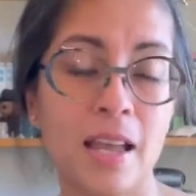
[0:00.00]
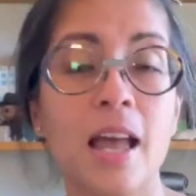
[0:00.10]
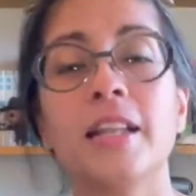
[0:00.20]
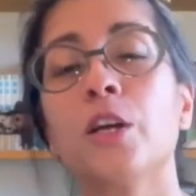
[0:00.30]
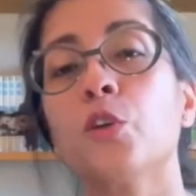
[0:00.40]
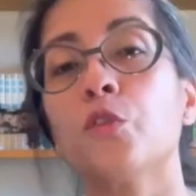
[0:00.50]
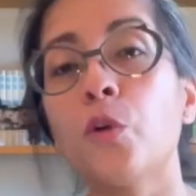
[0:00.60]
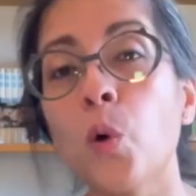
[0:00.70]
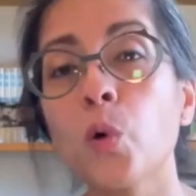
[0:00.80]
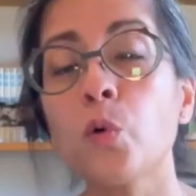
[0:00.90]
Now, your
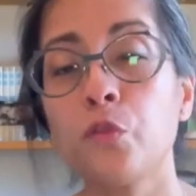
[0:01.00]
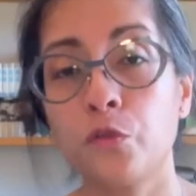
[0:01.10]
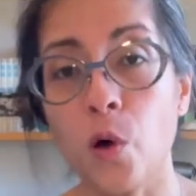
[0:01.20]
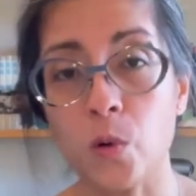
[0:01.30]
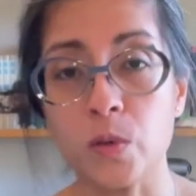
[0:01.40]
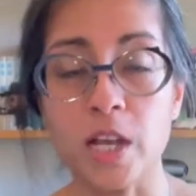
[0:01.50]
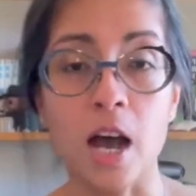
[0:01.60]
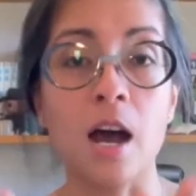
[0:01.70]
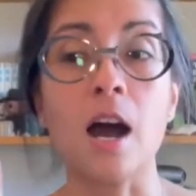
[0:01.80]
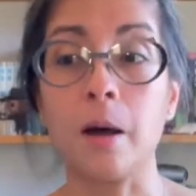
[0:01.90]
vocal folds
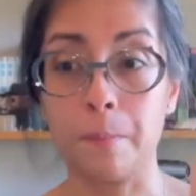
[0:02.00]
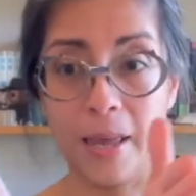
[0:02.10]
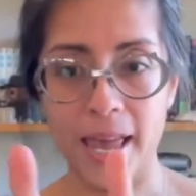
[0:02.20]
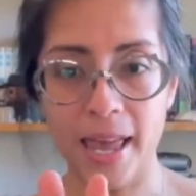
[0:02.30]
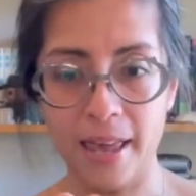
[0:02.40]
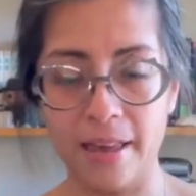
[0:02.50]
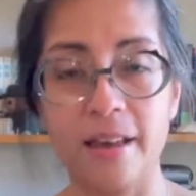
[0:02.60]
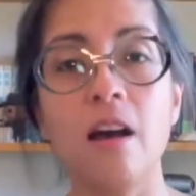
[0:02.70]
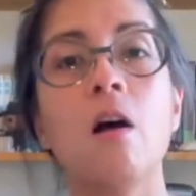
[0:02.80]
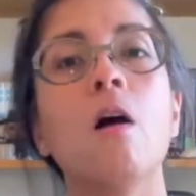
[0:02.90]
are a
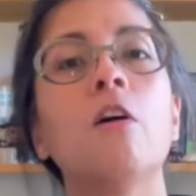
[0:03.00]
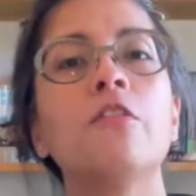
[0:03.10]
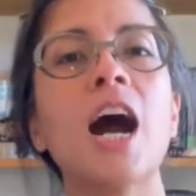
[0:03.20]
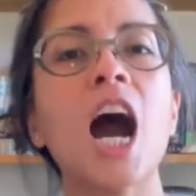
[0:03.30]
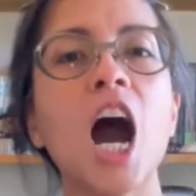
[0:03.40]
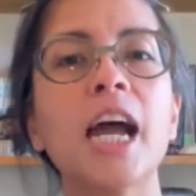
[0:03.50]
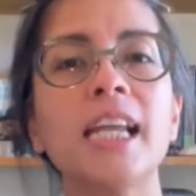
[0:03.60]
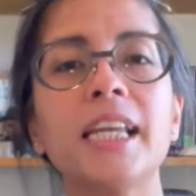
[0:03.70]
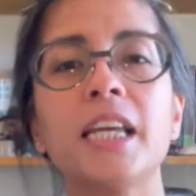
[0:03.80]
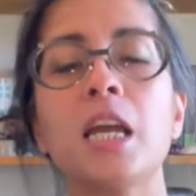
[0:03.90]
pair of
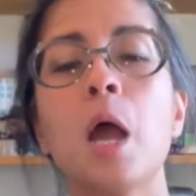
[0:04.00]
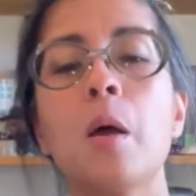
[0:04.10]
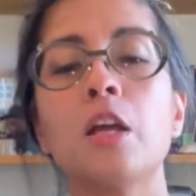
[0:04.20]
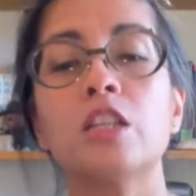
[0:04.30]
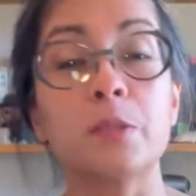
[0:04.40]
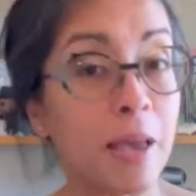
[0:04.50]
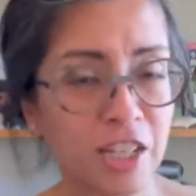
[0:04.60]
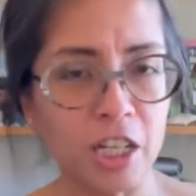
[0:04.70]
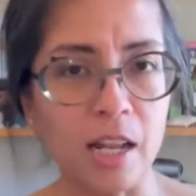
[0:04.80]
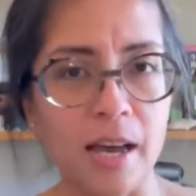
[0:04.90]
highly
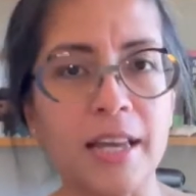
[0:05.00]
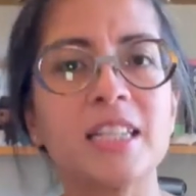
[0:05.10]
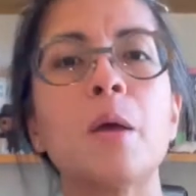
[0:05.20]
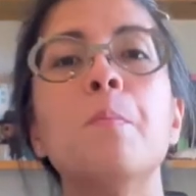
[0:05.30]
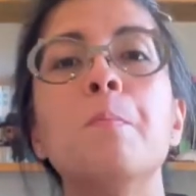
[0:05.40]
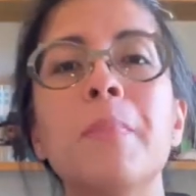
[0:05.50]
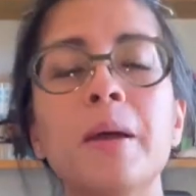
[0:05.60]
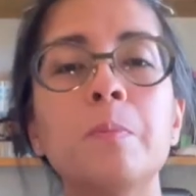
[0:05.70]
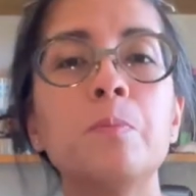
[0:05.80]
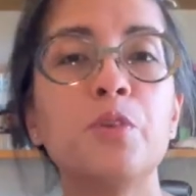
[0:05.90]
specialized
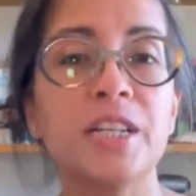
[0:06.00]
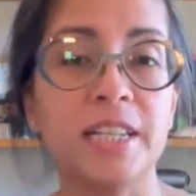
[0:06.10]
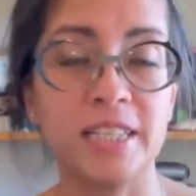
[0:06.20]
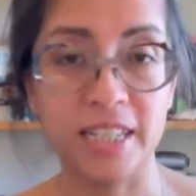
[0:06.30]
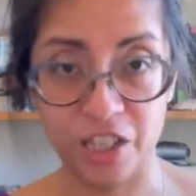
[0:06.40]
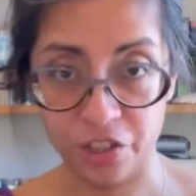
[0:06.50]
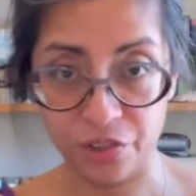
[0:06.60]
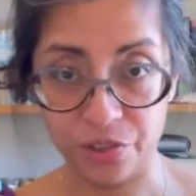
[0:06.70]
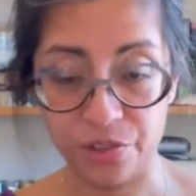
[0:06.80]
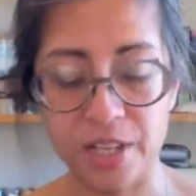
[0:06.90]
membranous
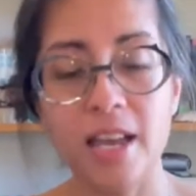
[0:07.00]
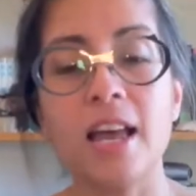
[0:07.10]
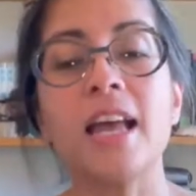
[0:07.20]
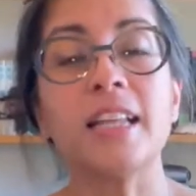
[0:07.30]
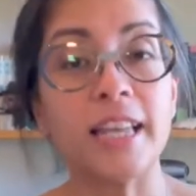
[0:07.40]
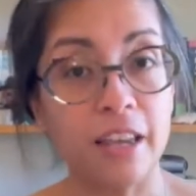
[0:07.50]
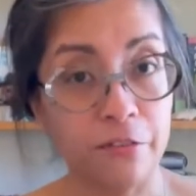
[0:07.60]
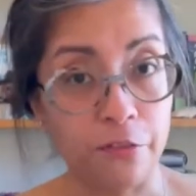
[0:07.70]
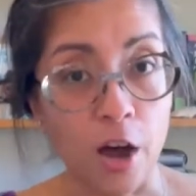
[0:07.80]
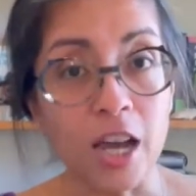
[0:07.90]
tissues. They
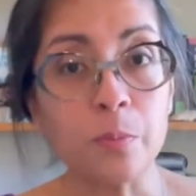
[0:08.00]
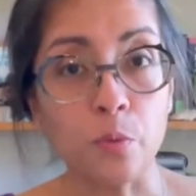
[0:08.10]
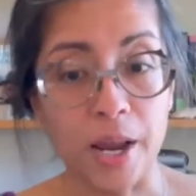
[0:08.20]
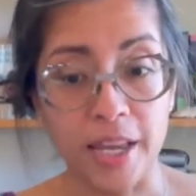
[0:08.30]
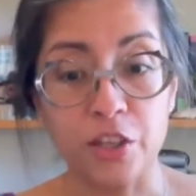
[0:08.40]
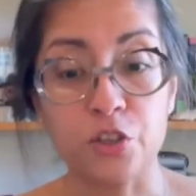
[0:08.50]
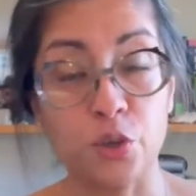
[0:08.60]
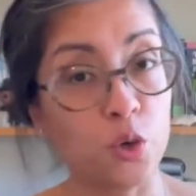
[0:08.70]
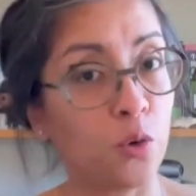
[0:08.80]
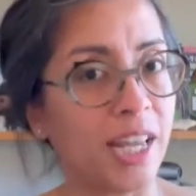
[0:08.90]
vibrate to
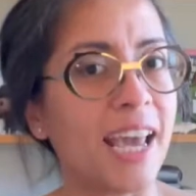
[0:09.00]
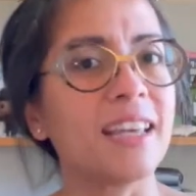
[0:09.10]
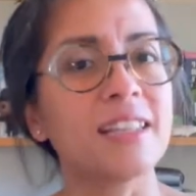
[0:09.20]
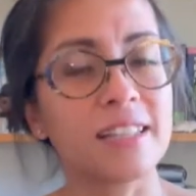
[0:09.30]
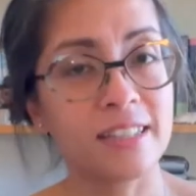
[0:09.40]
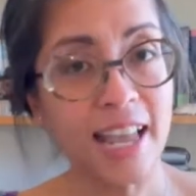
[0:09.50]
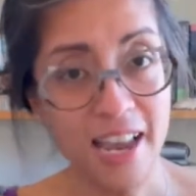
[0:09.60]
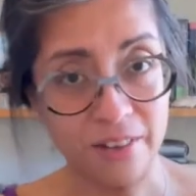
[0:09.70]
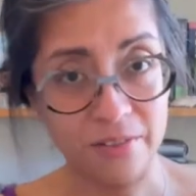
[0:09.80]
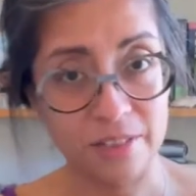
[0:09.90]
create
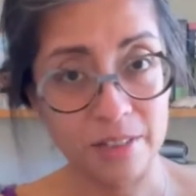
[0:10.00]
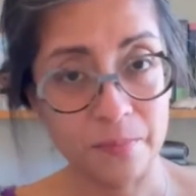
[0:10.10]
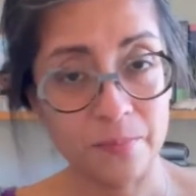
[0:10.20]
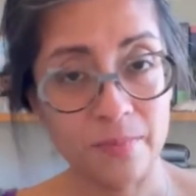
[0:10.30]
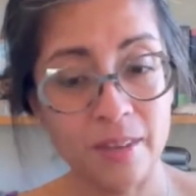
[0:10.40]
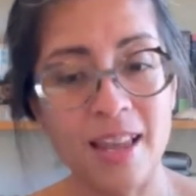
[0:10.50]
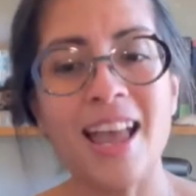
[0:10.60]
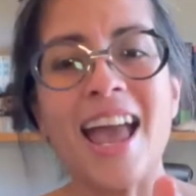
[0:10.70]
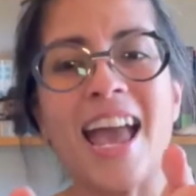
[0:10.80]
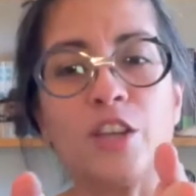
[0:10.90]
sounds,
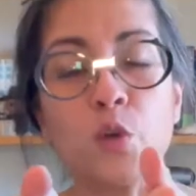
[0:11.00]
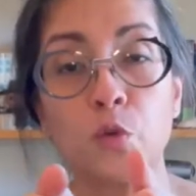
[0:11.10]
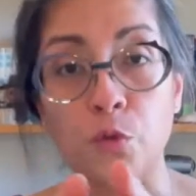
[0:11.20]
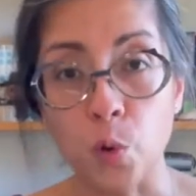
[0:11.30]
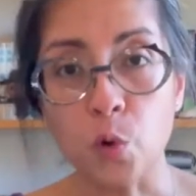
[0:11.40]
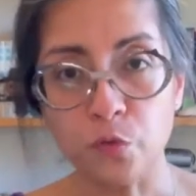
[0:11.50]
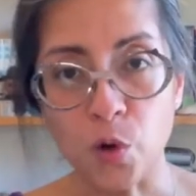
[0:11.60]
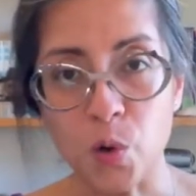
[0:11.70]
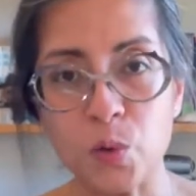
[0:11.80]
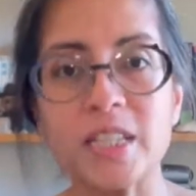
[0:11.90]
and your vocal
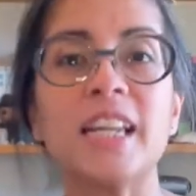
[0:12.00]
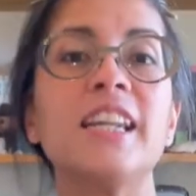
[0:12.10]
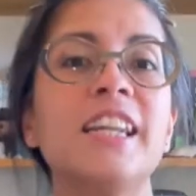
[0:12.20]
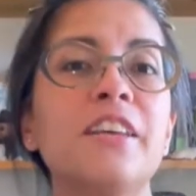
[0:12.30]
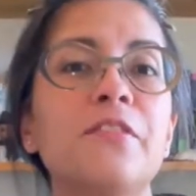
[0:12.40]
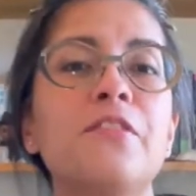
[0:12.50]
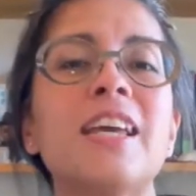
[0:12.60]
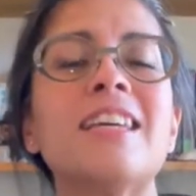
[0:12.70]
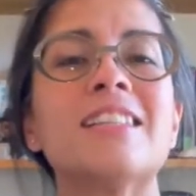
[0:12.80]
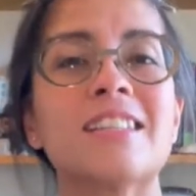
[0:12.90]
folds live
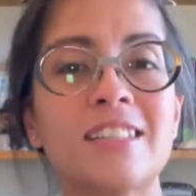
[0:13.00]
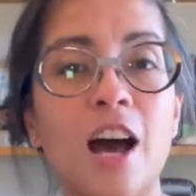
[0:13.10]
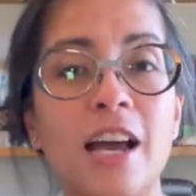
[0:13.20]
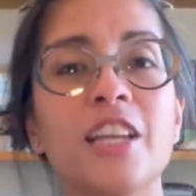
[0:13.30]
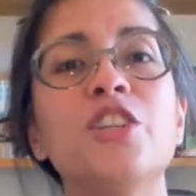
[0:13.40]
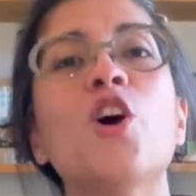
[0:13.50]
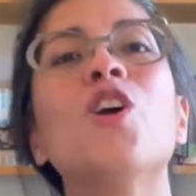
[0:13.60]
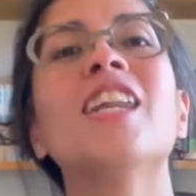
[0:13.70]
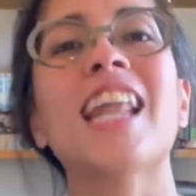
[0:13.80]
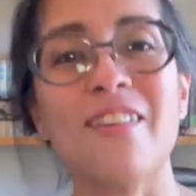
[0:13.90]
inside your
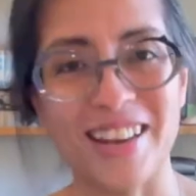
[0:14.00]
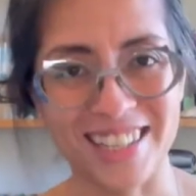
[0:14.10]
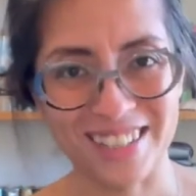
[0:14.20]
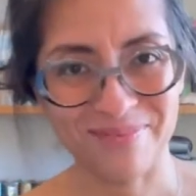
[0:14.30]
larynx.